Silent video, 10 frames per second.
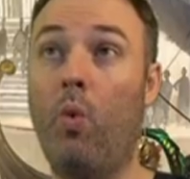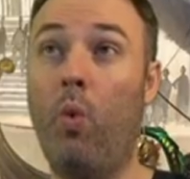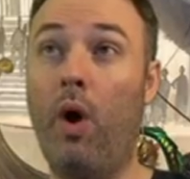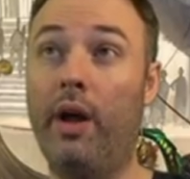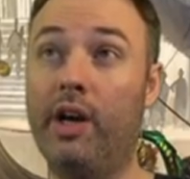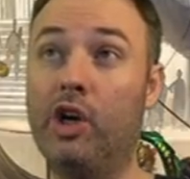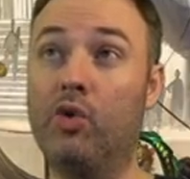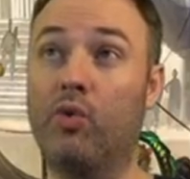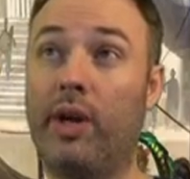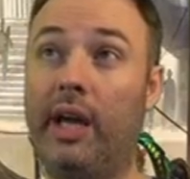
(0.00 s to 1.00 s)
One a
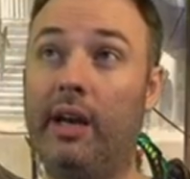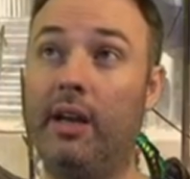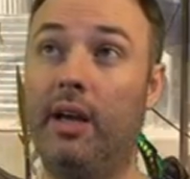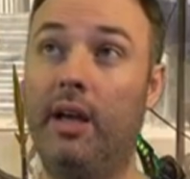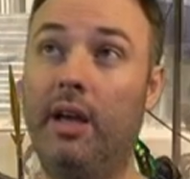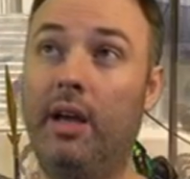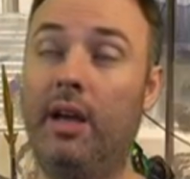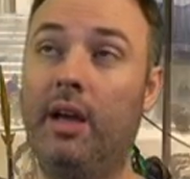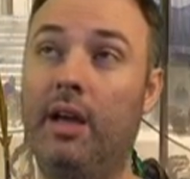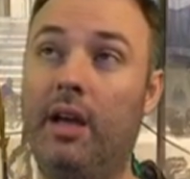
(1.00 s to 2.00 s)
green
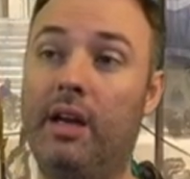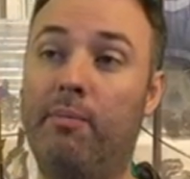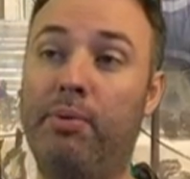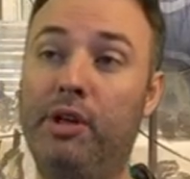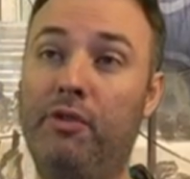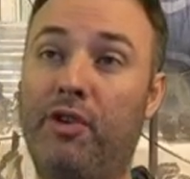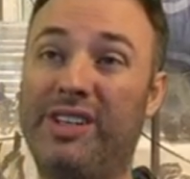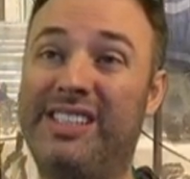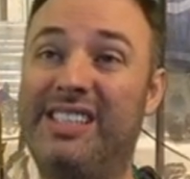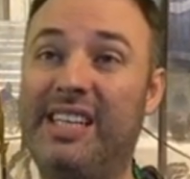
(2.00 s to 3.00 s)
and a blue
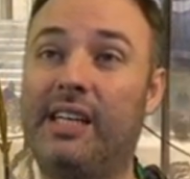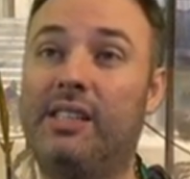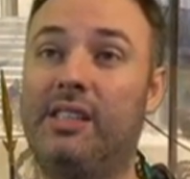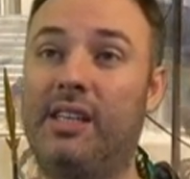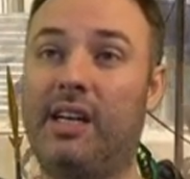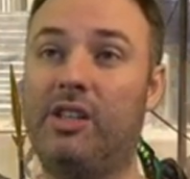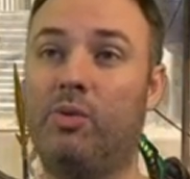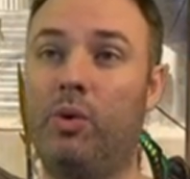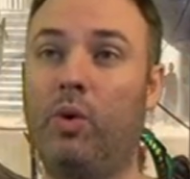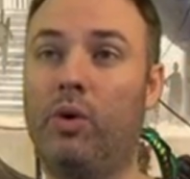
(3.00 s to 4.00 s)
for a six
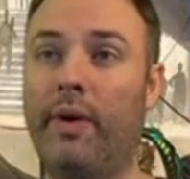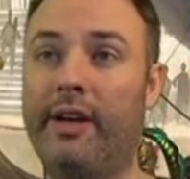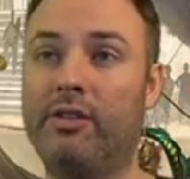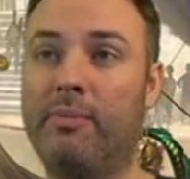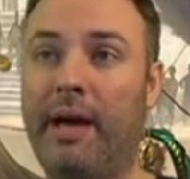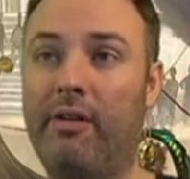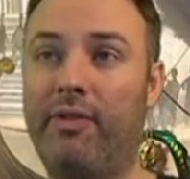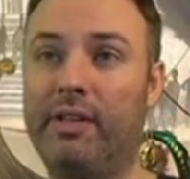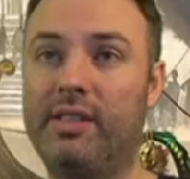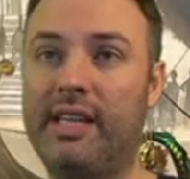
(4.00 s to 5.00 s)
six. When Uro enters the
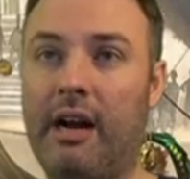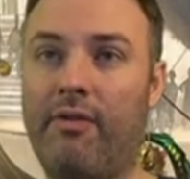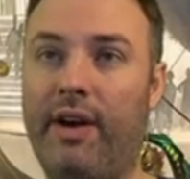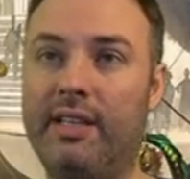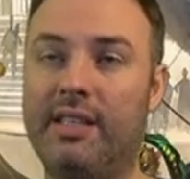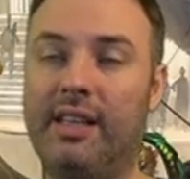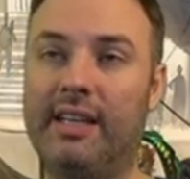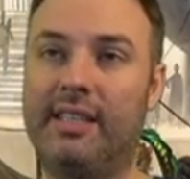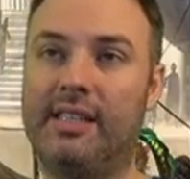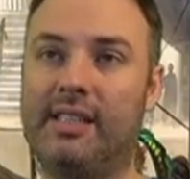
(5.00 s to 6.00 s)
battlefield, sacrifice it
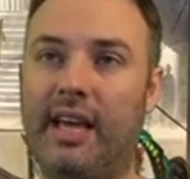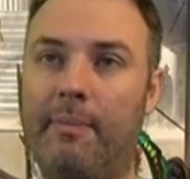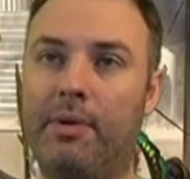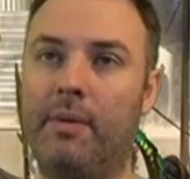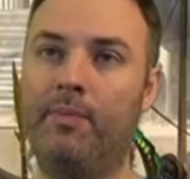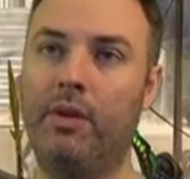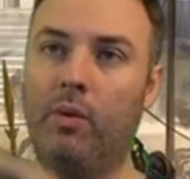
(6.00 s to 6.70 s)
unless it escaped.